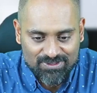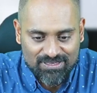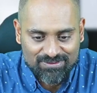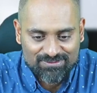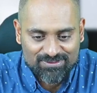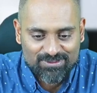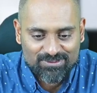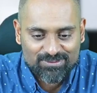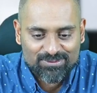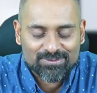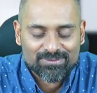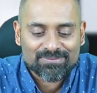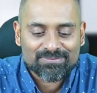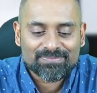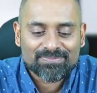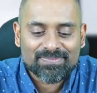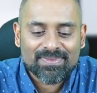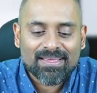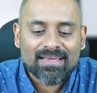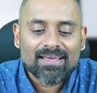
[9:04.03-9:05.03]

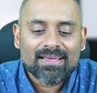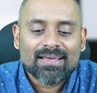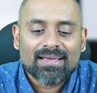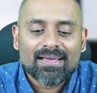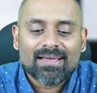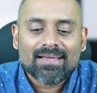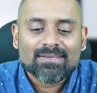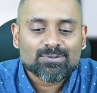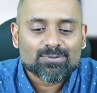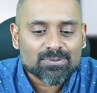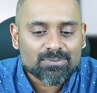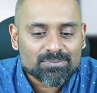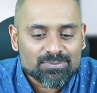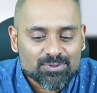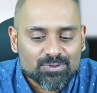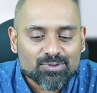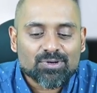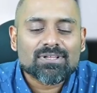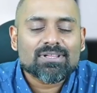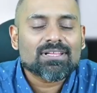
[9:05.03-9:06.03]
afternoon. So I'm
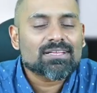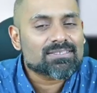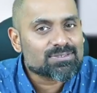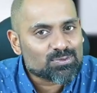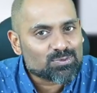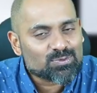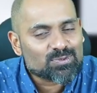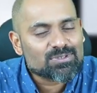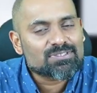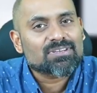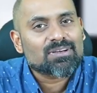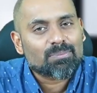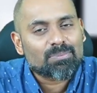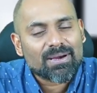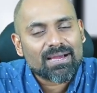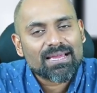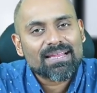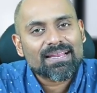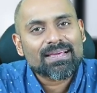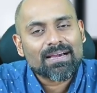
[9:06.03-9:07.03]
sure that students are
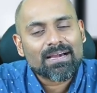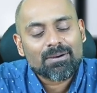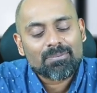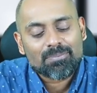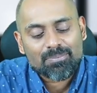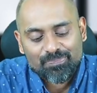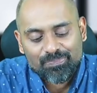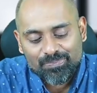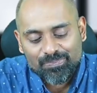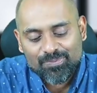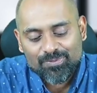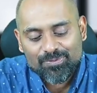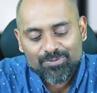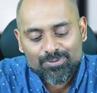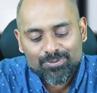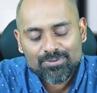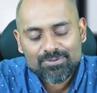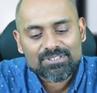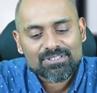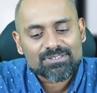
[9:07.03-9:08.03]
piling up.
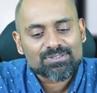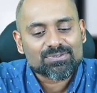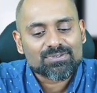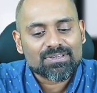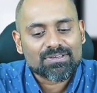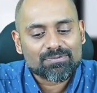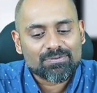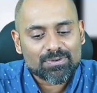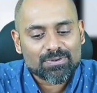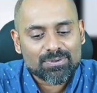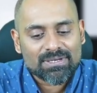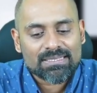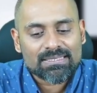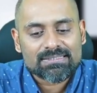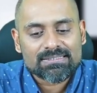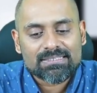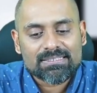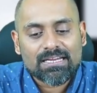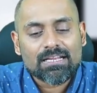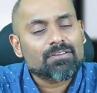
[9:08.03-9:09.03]
So just to give you an
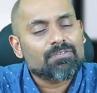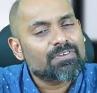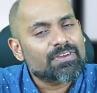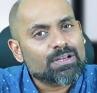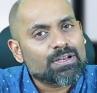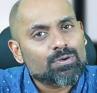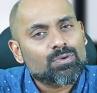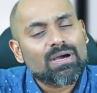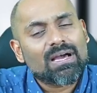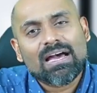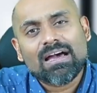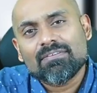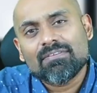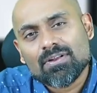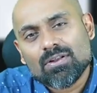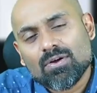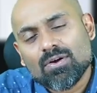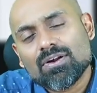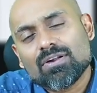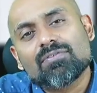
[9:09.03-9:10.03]
insight, we do have a
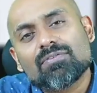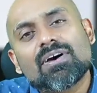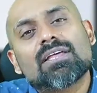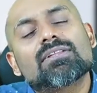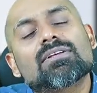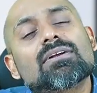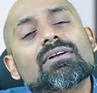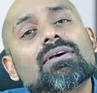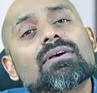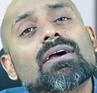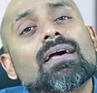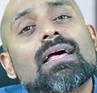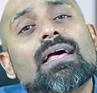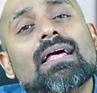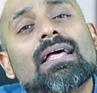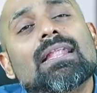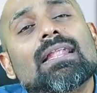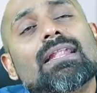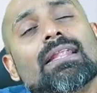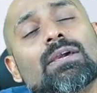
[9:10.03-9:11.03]
lot of other
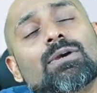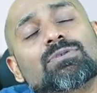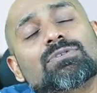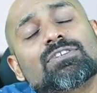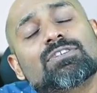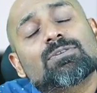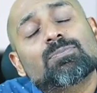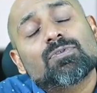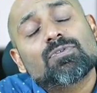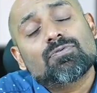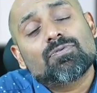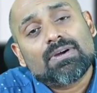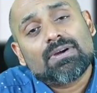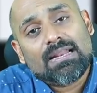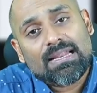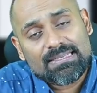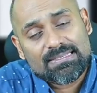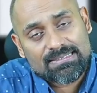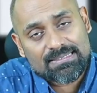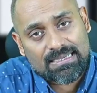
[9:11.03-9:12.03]
linguistic profile
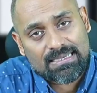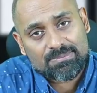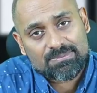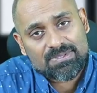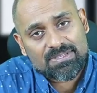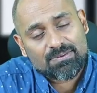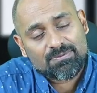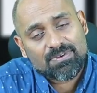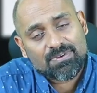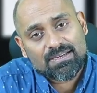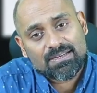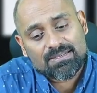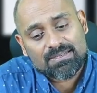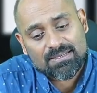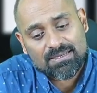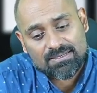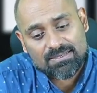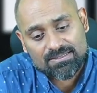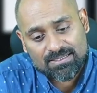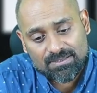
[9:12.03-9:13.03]
exams that we're
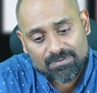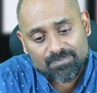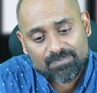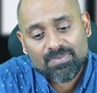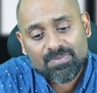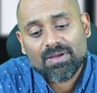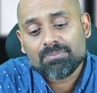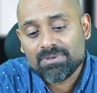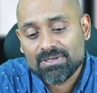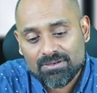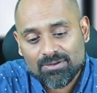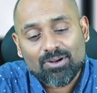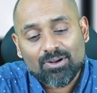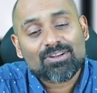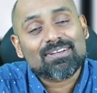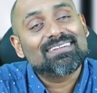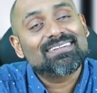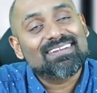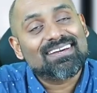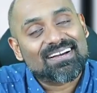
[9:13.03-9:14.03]
conducting. I mean,
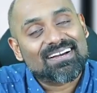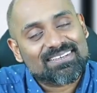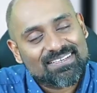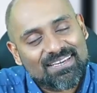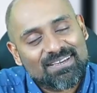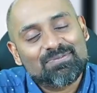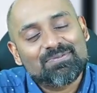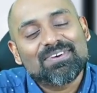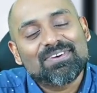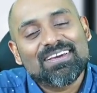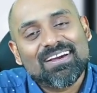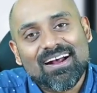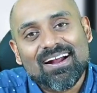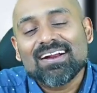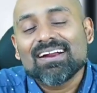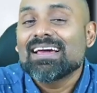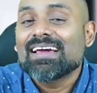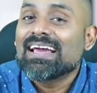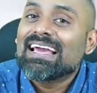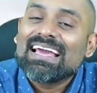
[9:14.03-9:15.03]
not conducting, we
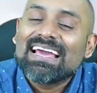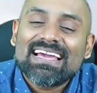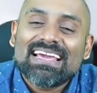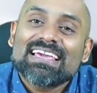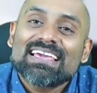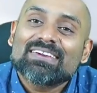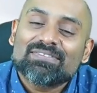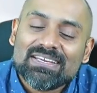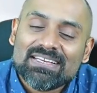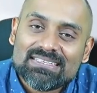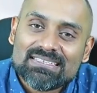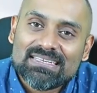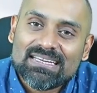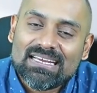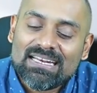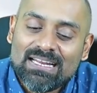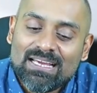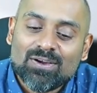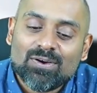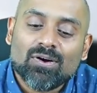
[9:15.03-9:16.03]
are giving
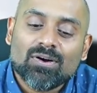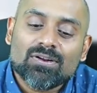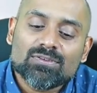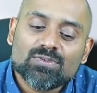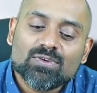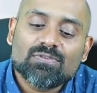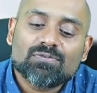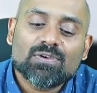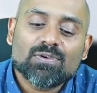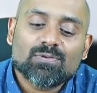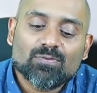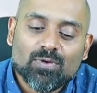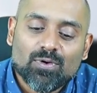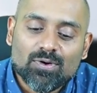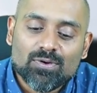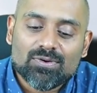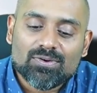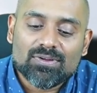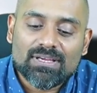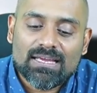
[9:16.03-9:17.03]
training on. So if you
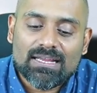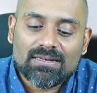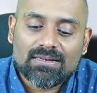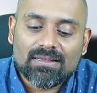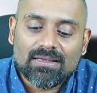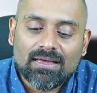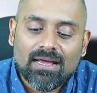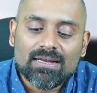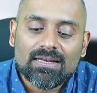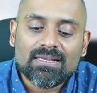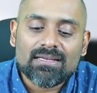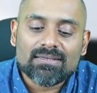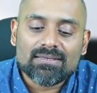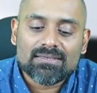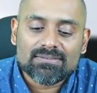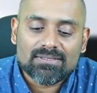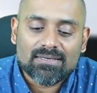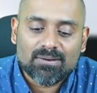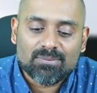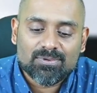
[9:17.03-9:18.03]
want to get Anita
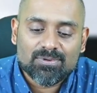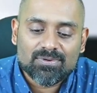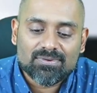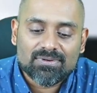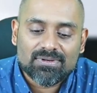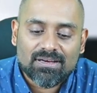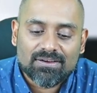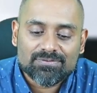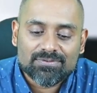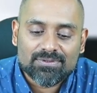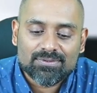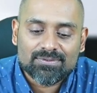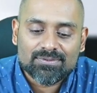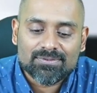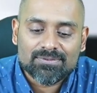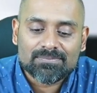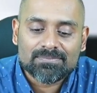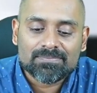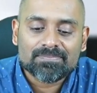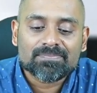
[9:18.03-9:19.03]
Sapu, good
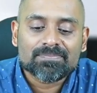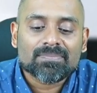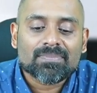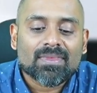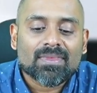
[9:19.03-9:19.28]
afternoon.